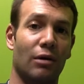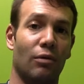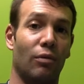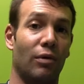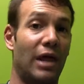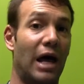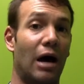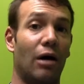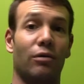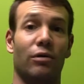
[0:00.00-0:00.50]

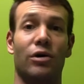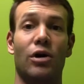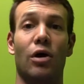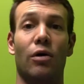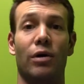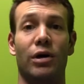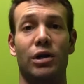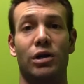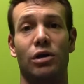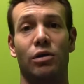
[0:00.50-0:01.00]
without
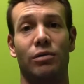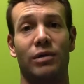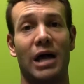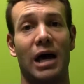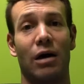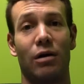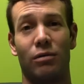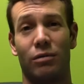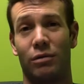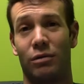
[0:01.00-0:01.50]
knowing you,
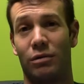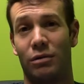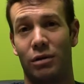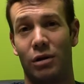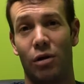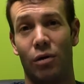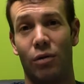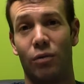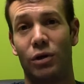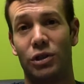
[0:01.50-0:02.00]
without
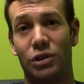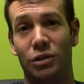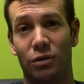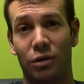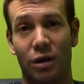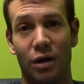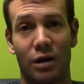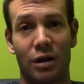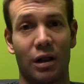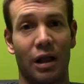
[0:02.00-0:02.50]
knowing what you
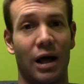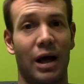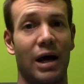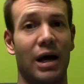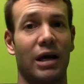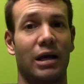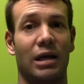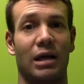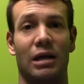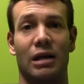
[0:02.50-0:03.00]
look
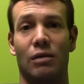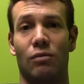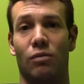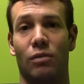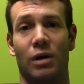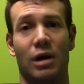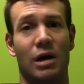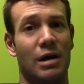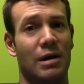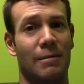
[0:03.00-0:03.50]
like, and,
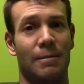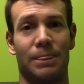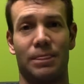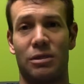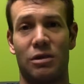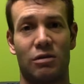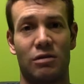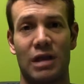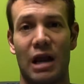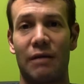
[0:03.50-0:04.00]
and
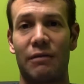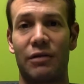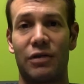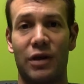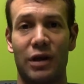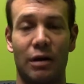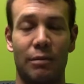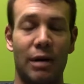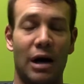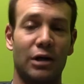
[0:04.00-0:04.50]
just
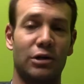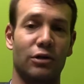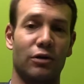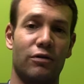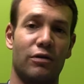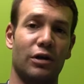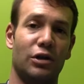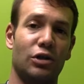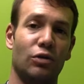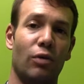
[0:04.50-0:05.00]
everything about your
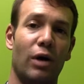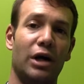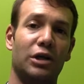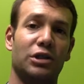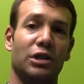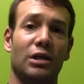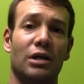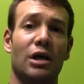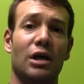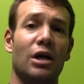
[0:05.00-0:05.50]

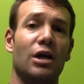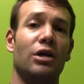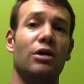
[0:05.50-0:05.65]
situation.